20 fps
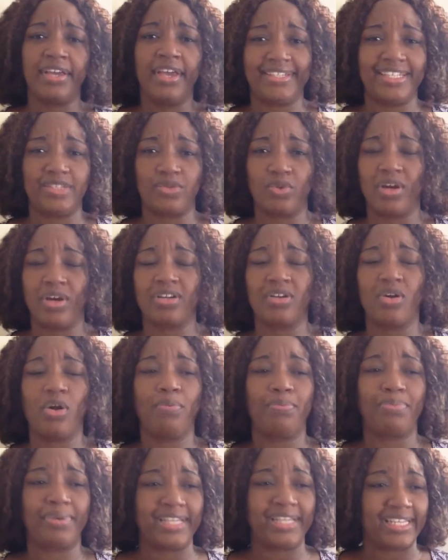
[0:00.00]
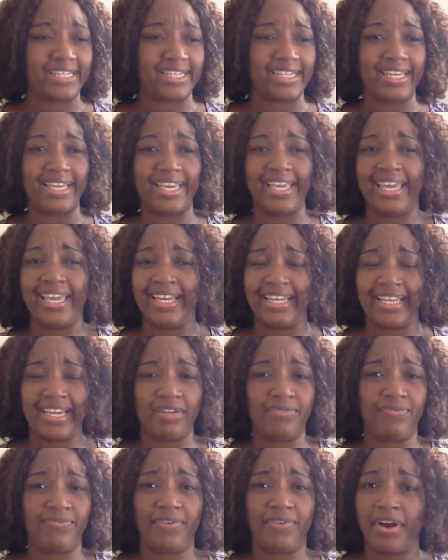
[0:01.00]
These were completely
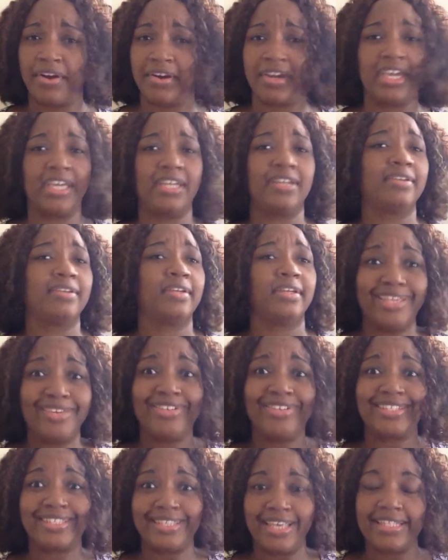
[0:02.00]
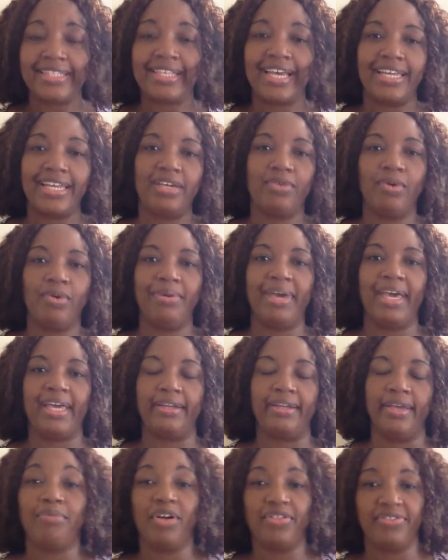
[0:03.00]
alien, foreign, even satanic
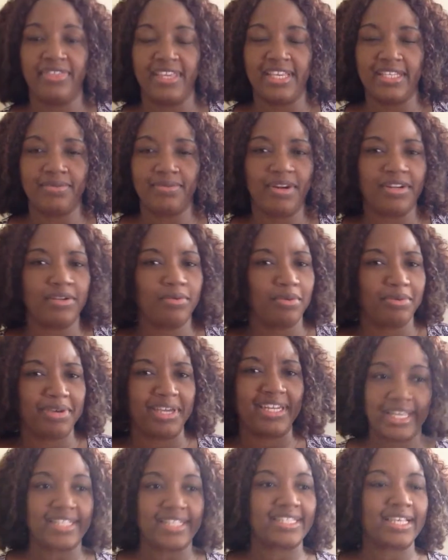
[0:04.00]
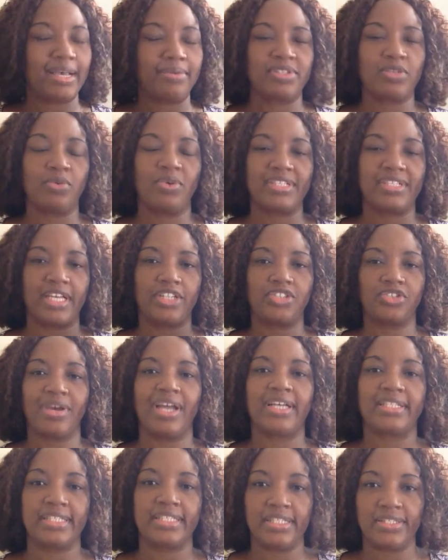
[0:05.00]
women. But these were the women that Samson was
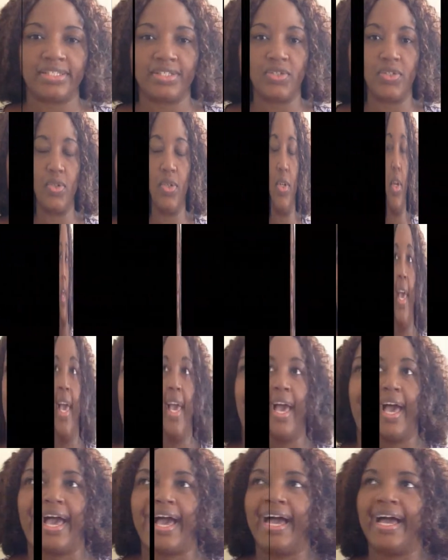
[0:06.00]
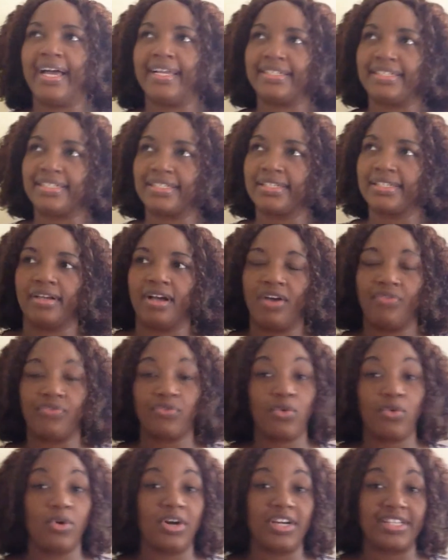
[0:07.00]
attracted to. And of
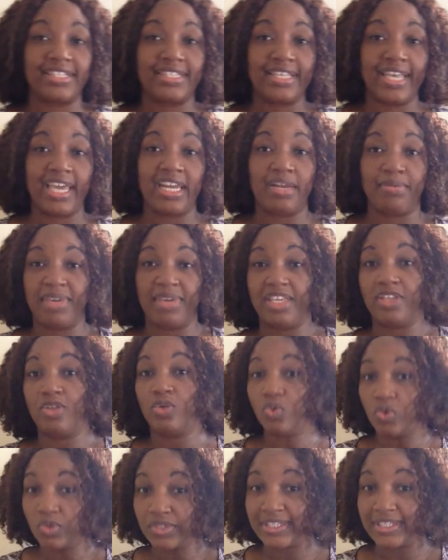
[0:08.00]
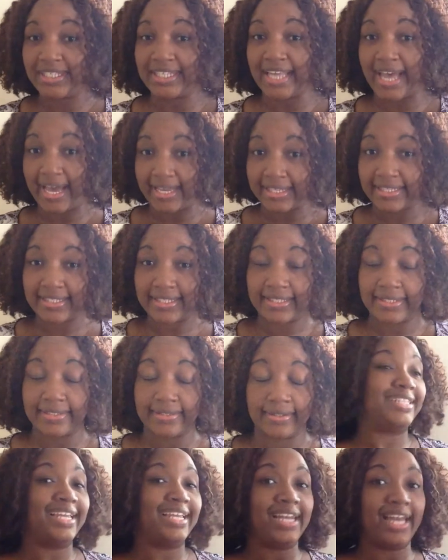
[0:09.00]
course, the enemy used that,
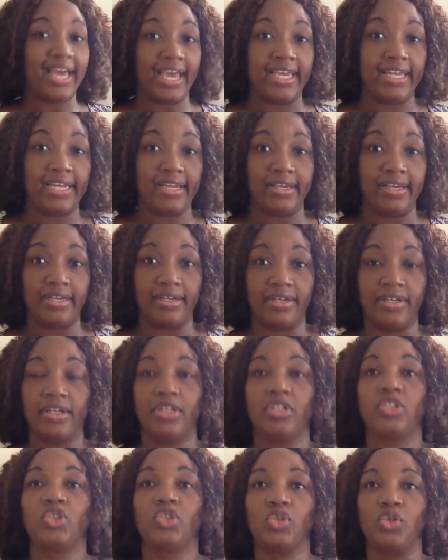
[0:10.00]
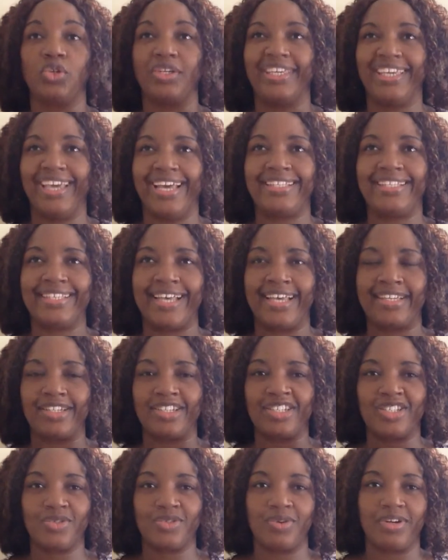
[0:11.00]
Delilah, to get at the
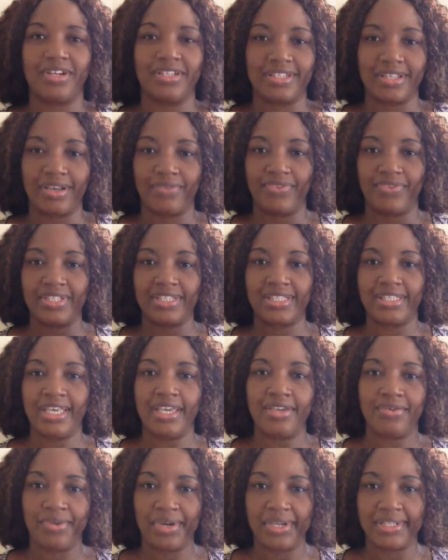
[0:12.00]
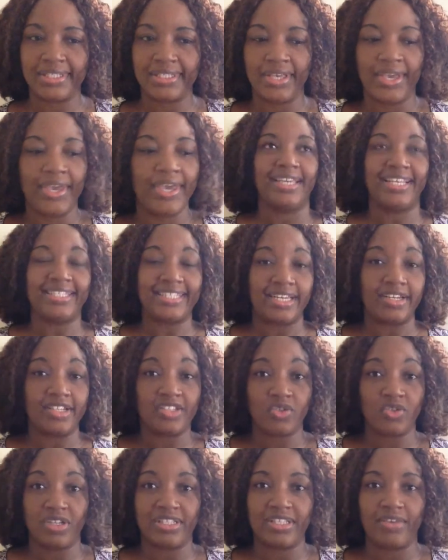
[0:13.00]
source of his secret, get at the
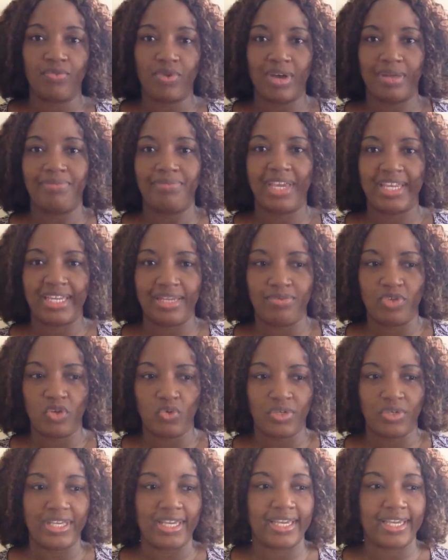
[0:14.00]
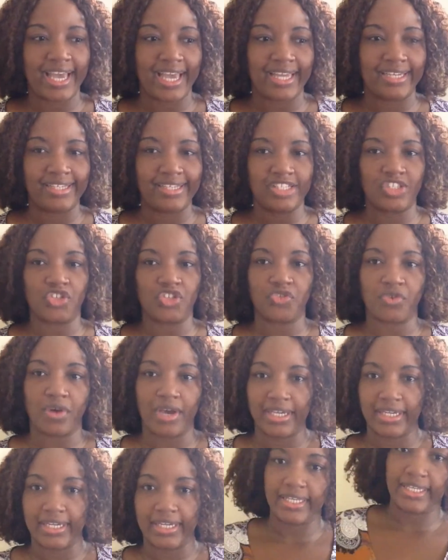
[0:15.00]
source of what made him unique and
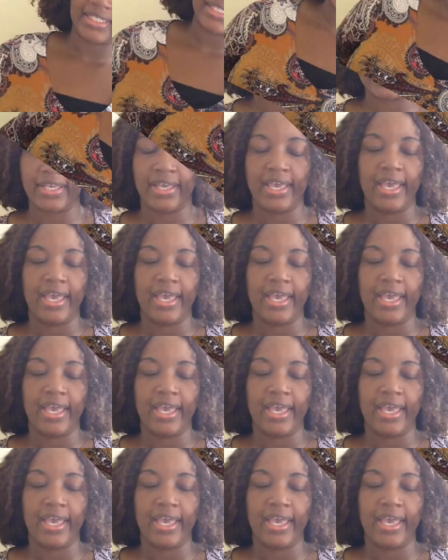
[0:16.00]
destroyed it.